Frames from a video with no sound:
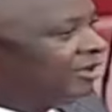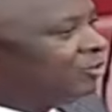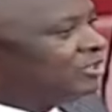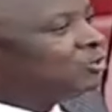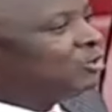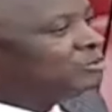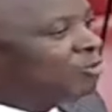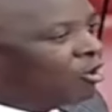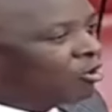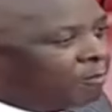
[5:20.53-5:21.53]
which was
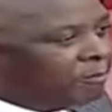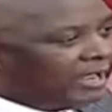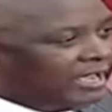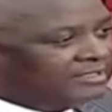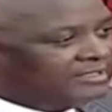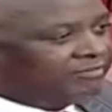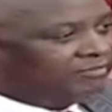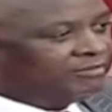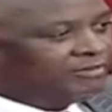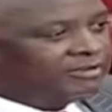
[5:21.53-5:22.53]
more
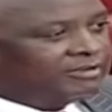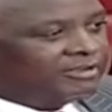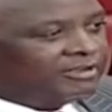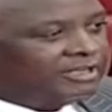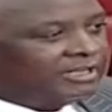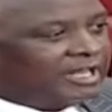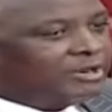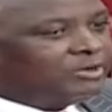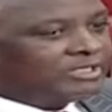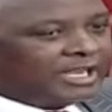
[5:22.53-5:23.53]
comprehensive and
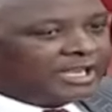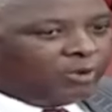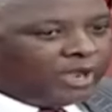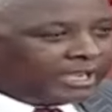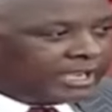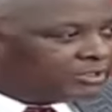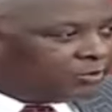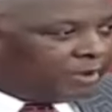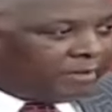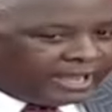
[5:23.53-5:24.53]
then we said, why can't
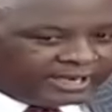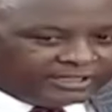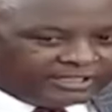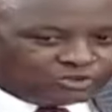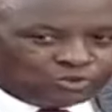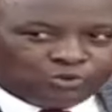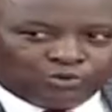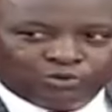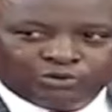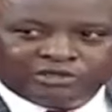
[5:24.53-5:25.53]
we marry the
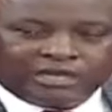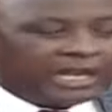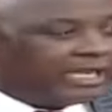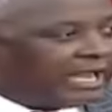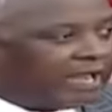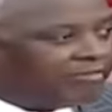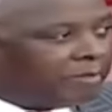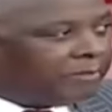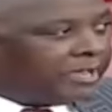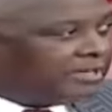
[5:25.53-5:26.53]
two and have
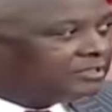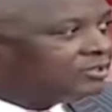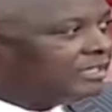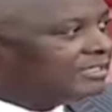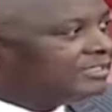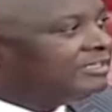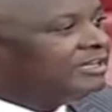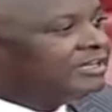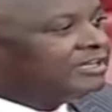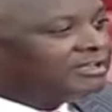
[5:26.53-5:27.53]
a bill so that
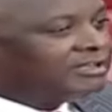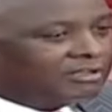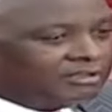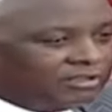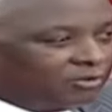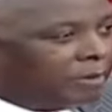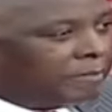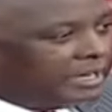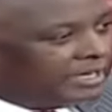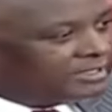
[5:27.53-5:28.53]
your
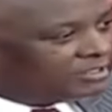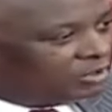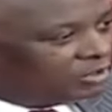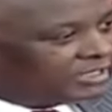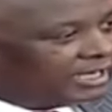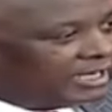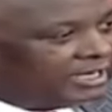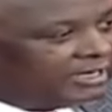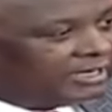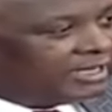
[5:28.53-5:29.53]
bill is not,
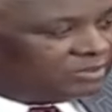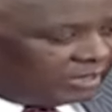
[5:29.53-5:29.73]
uh, does